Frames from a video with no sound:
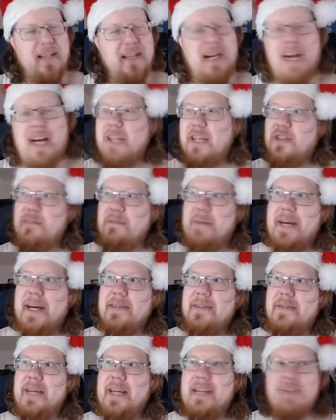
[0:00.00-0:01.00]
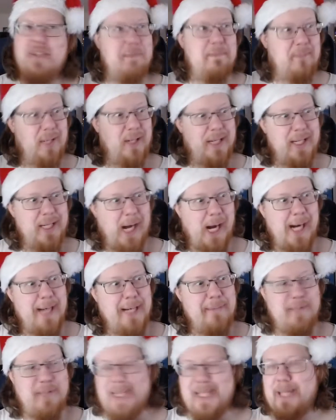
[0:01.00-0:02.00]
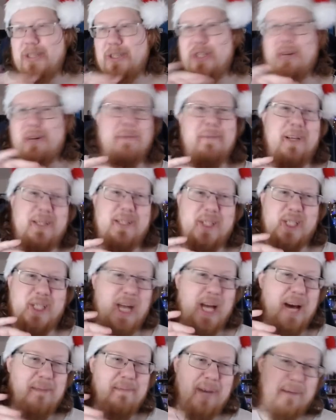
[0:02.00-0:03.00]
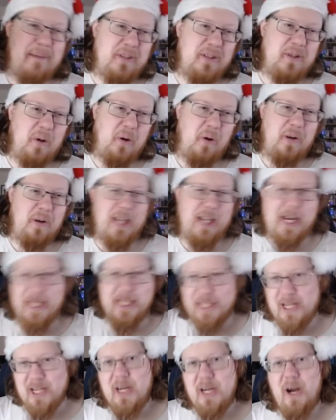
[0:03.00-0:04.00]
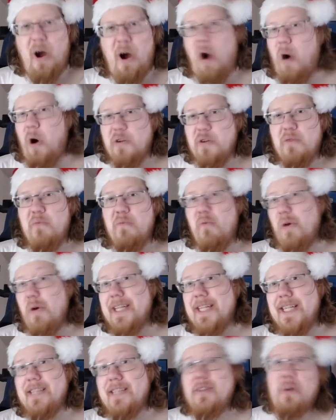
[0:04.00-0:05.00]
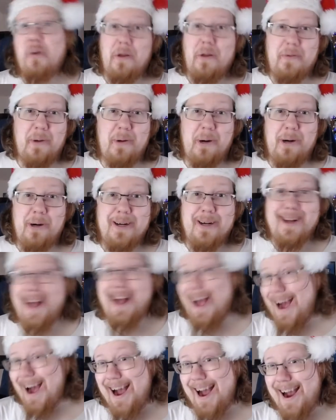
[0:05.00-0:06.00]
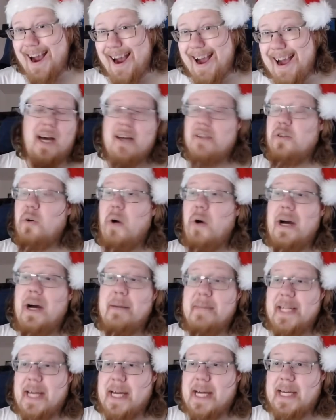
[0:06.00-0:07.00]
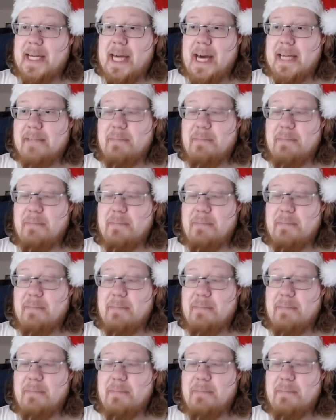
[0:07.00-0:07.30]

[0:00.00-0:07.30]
I just imagine that she playing games and then someone slam up the door like, "Are you winging, daughter?" Though I'm an egghead